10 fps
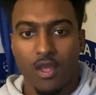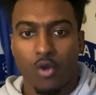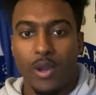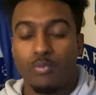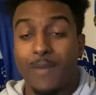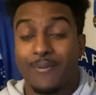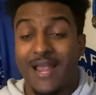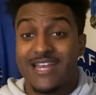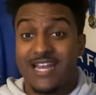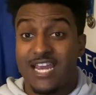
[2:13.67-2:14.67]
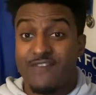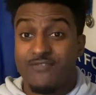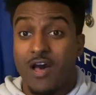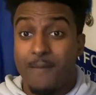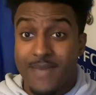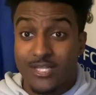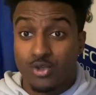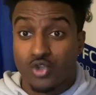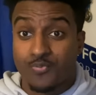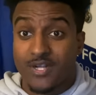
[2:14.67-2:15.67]
When we're playing a
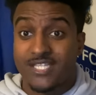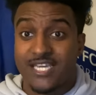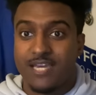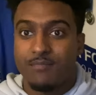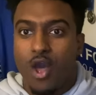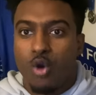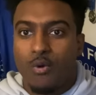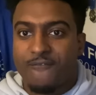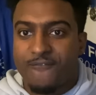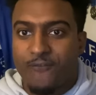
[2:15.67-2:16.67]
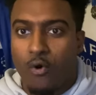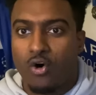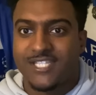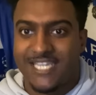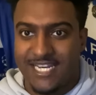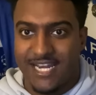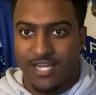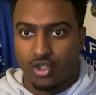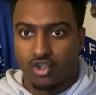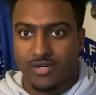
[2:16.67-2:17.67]
Middlesbrough team with 14
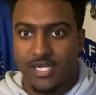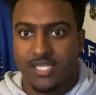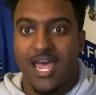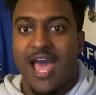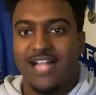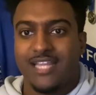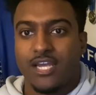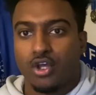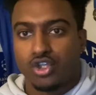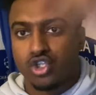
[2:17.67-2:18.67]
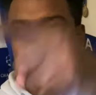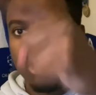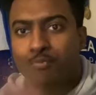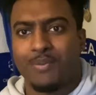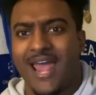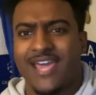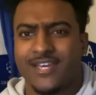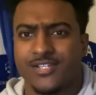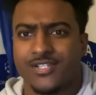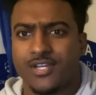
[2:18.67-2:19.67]
injuries and they lost two
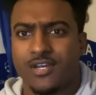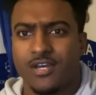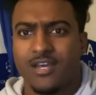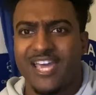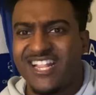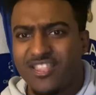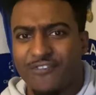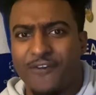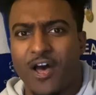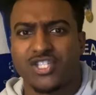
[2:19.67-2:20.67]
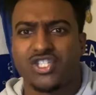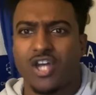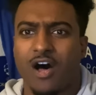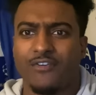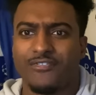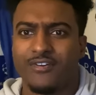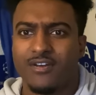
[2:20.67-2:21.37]
players in the first half.